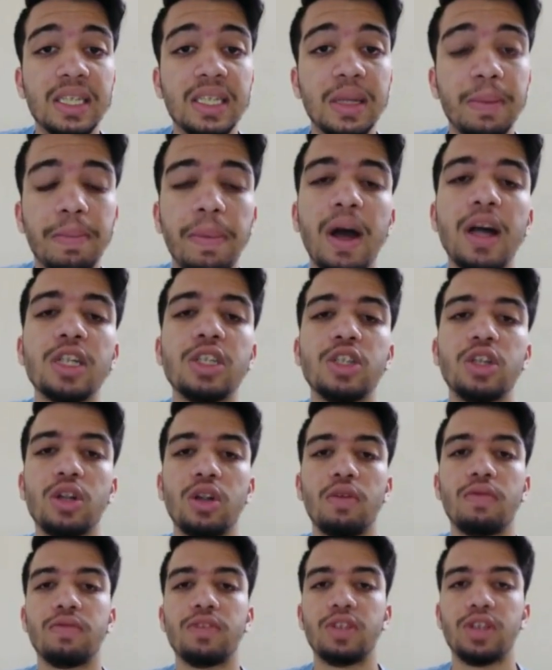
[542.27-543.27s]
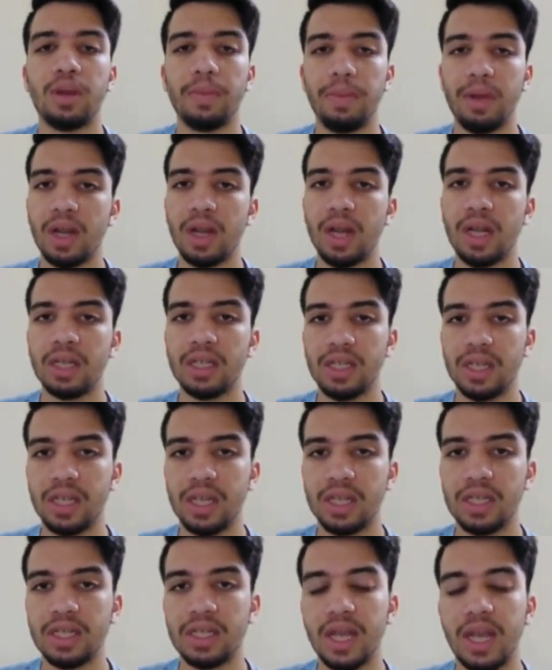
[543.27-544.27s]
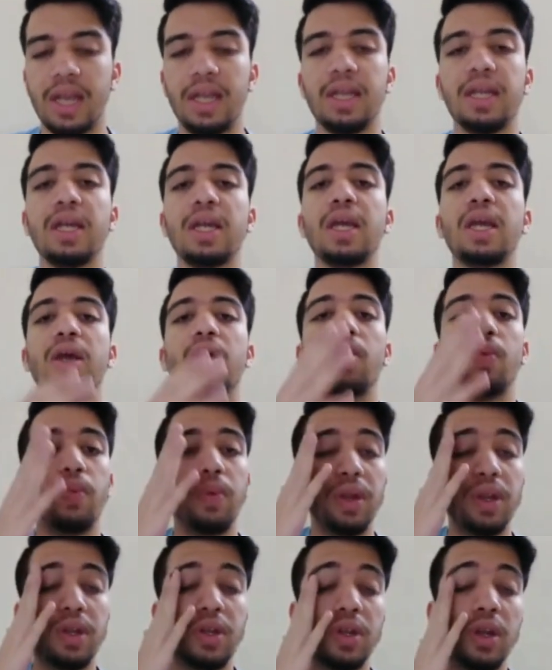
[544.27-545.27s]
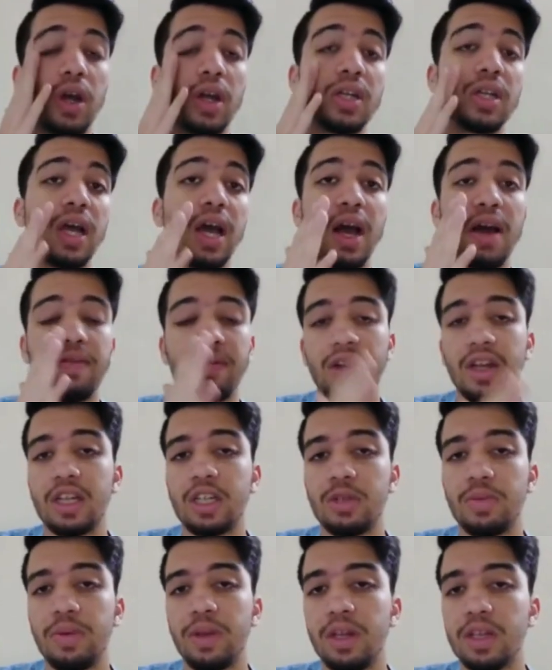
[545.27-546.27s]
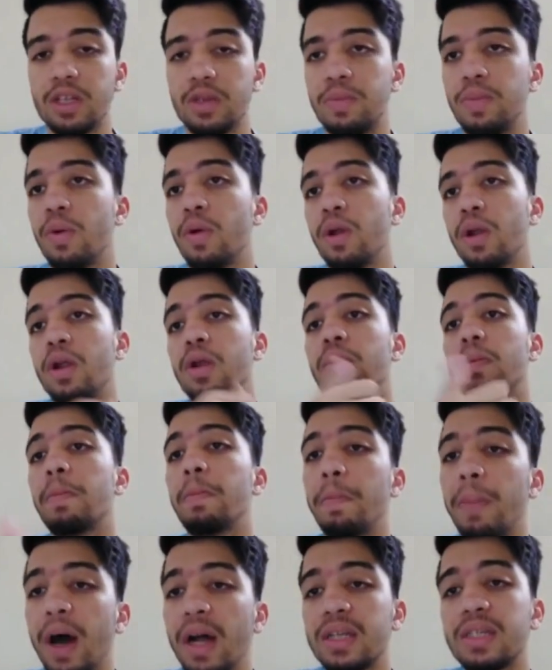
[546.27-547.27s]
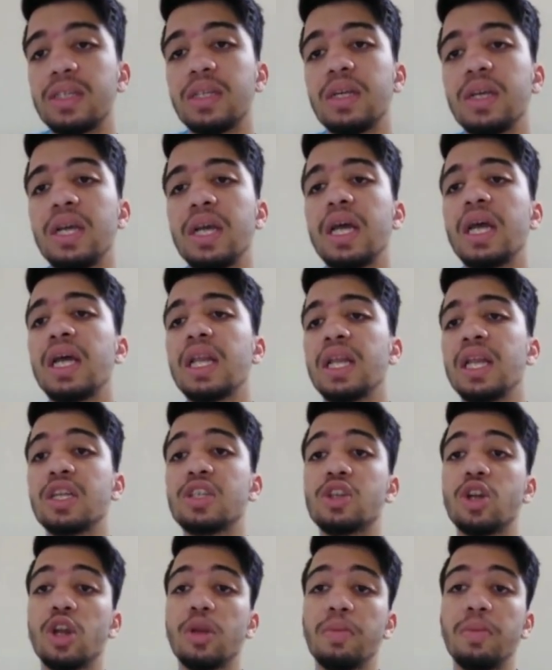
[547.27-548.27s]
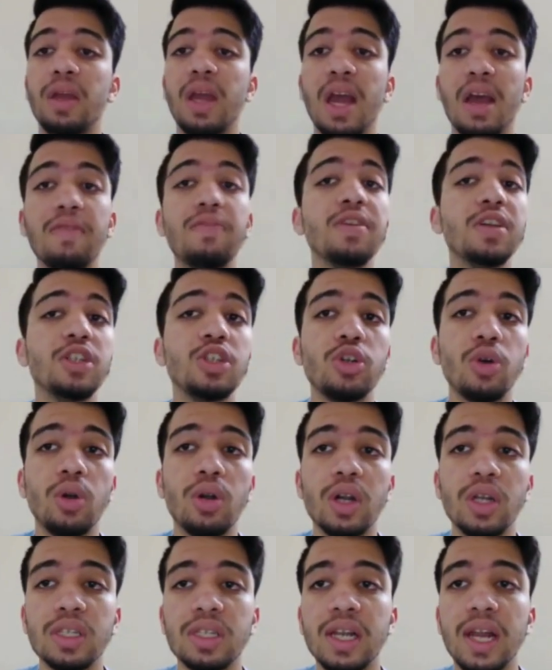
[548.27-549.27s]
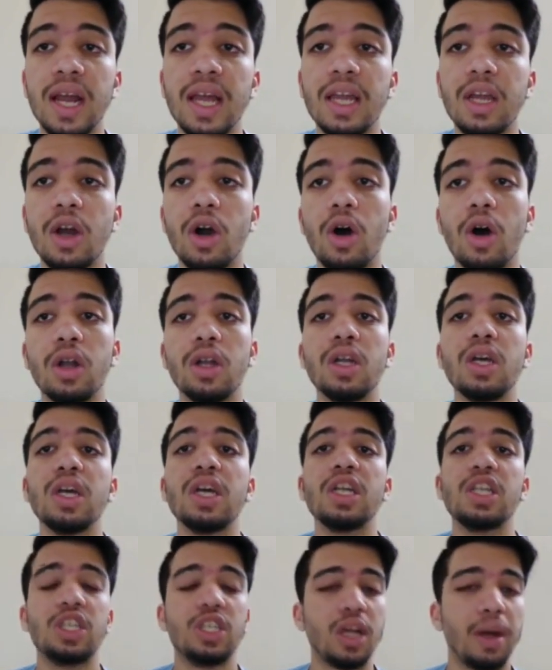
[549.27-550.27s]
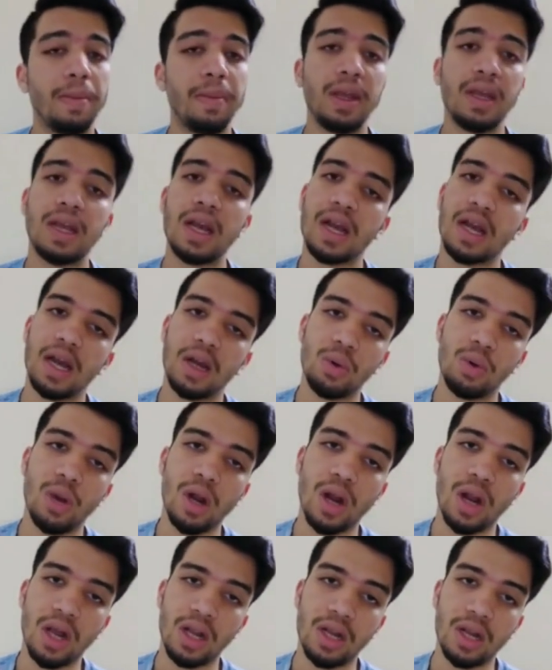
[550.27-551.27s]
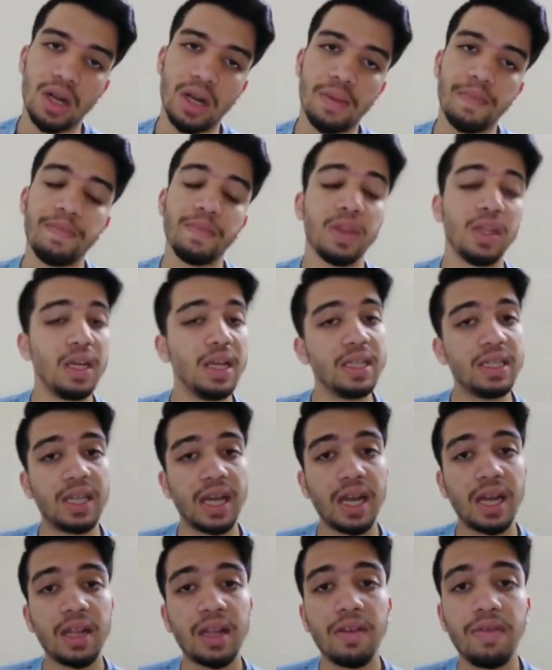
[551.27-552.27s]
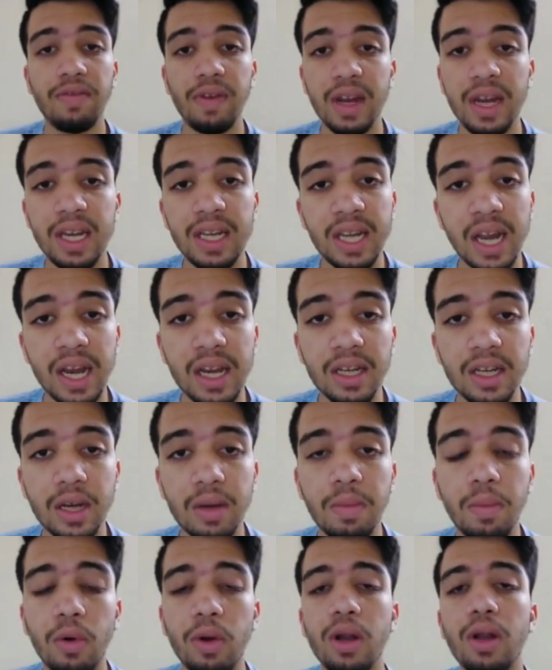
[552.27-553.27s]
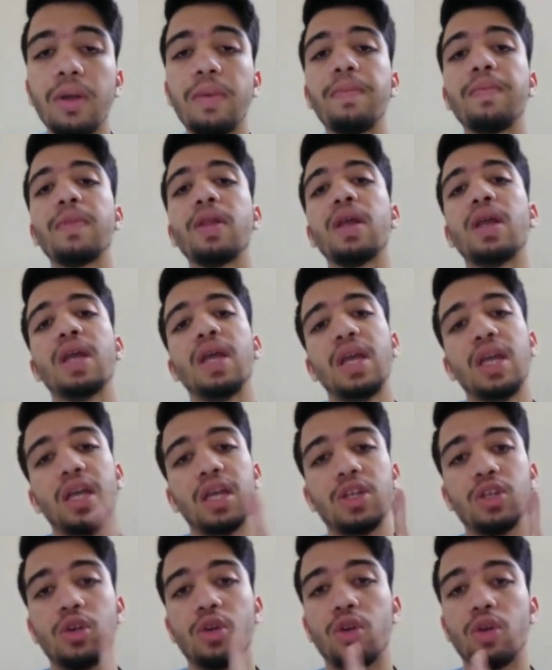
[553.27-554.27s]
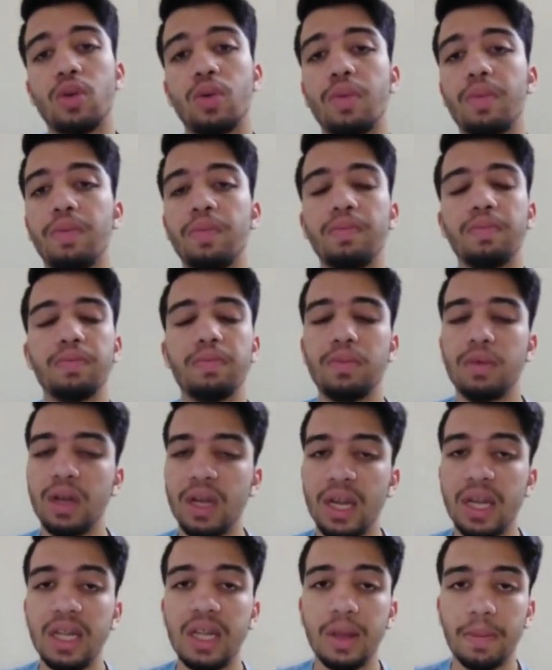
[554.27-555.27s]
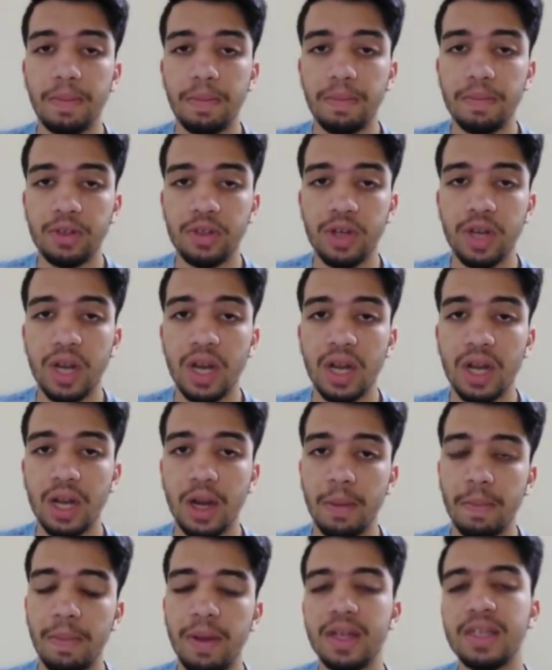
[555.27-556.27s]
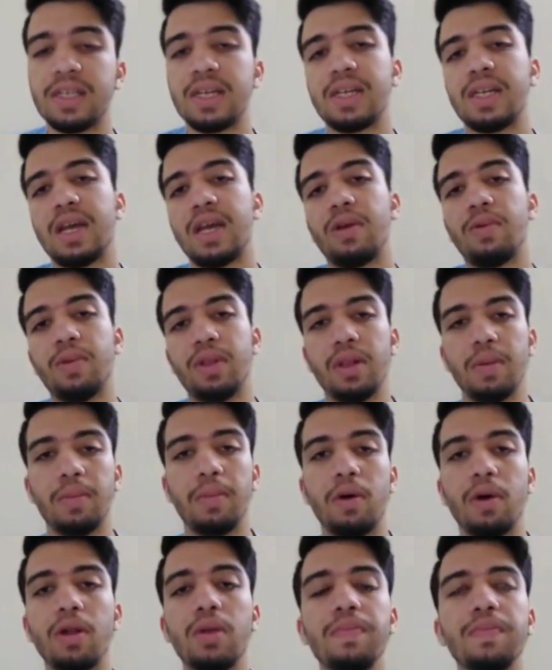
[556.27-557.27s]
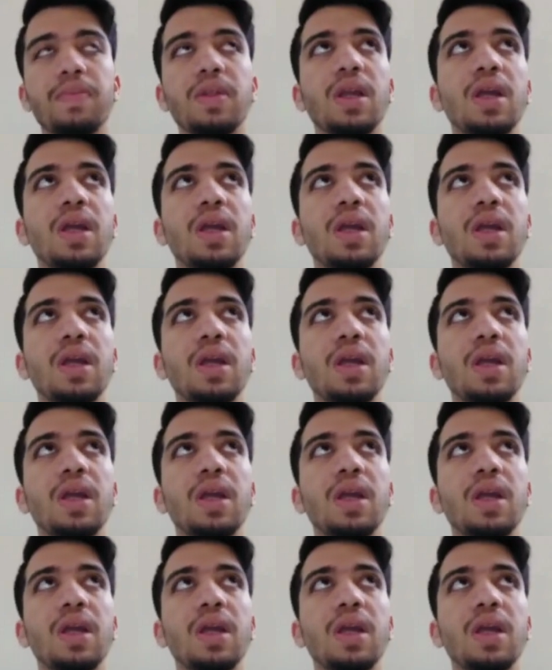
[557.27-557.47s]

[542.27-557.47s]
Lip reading: departure of Chameera is in that side, we do not have an experienced bowler, but there's going to be heavy shoulders lying on Chamika Karunaratne. He's another very talented bowler. He's going to lead the Sri Lankan pace attack with the ball.